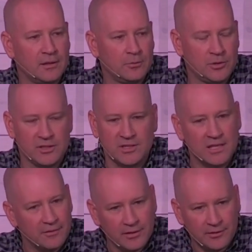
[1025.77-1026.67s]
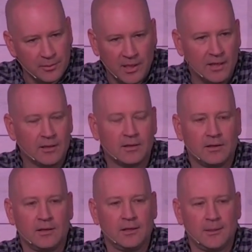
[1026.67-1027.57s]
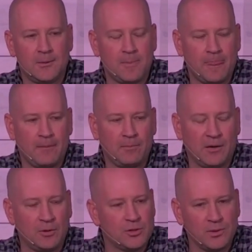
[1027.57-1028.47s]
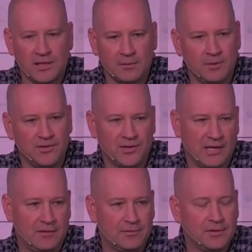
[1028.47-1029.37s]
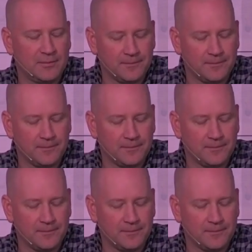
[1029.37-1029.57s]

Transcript: which is given to men by which we can be saved.